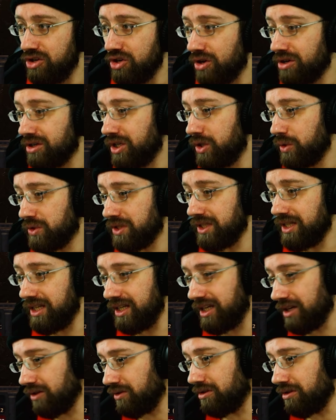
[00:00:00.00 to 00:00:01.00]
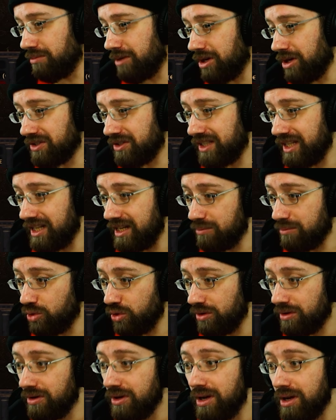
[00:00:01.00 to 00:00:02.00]
not using YOLOMOUSE
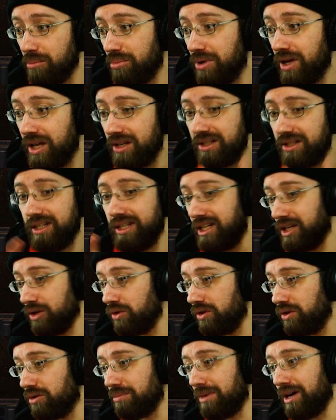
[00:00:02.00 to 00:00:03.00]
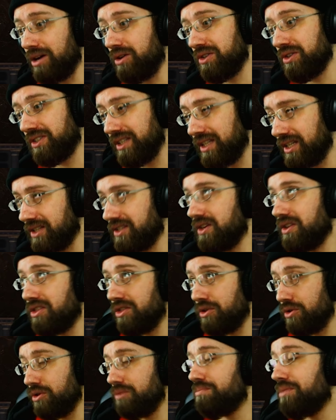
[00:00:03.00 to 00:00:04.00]
anymore. But YOLOMOUSE is a
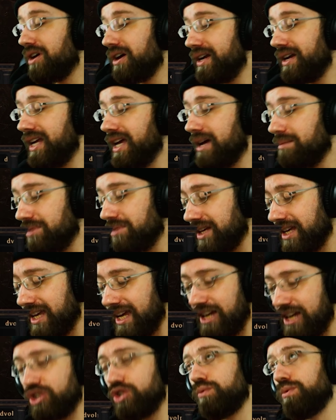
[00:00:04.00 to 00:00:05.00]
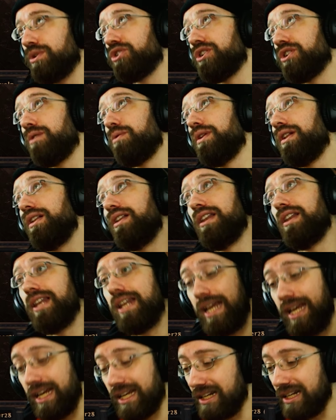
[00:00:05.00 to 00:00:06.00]
third-party application, which I will
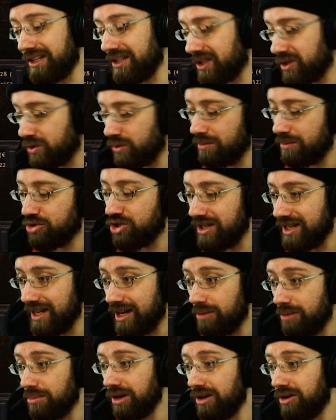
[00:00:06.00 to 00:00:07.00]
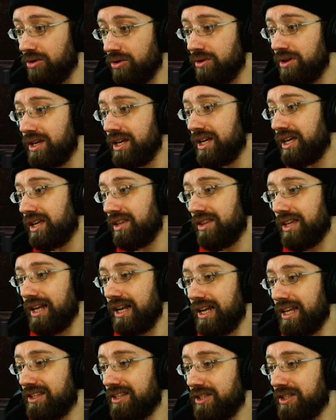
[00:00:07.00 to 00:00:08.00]
link in the description down below,
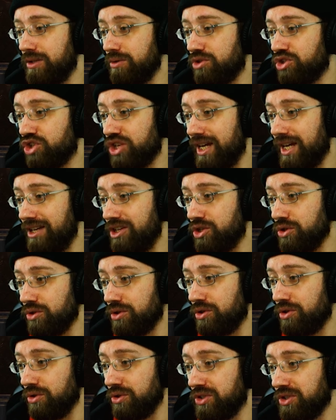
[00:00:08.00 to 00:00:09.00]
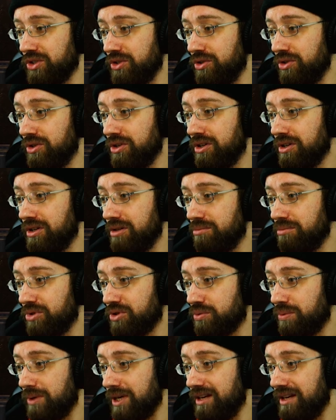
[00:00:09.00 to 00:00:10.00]
that lets you change your cursor
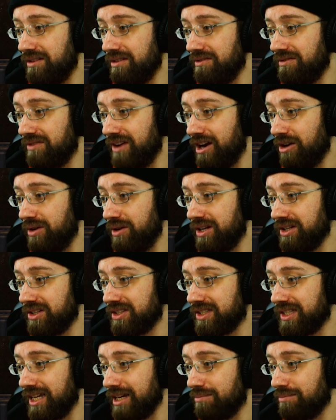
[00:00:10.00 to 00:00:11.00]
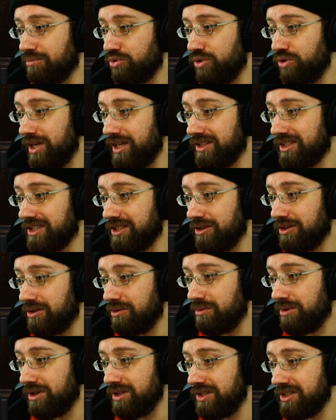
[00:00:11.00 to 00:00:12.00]
between various like
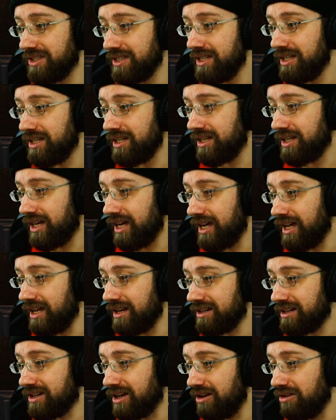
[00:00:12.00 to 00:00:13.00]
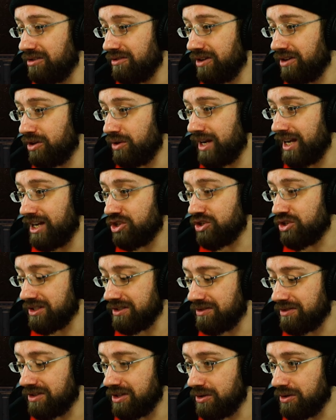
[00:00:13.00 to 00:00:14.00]
pre-installed ones and color
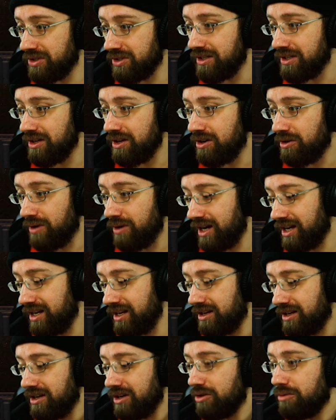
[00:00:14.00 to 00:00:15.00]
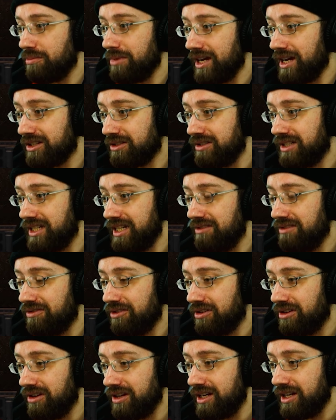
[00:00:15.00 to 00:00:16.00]
variations of those, right? You can go back to
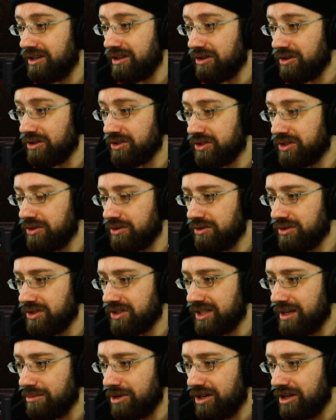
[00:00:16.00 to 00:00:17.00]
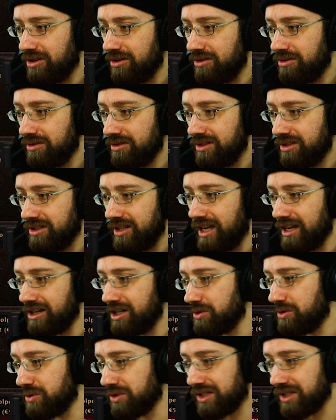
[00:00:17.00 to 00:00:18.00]
default, or you can also somehow, yeah,
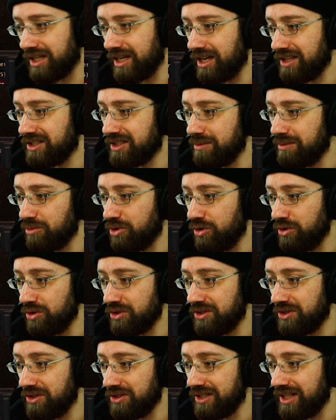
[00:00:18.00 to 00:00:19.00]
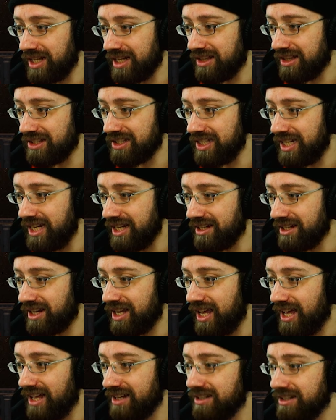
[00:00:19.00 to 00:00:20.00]
use custom cursors like this Neon
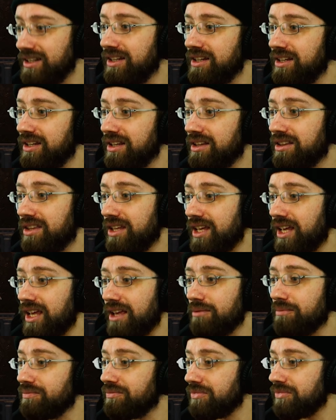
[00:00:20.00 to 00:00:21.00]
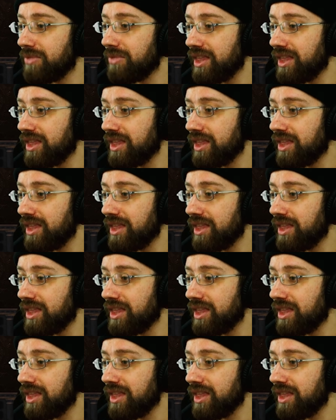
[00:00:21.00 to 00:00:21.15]
Cat thing.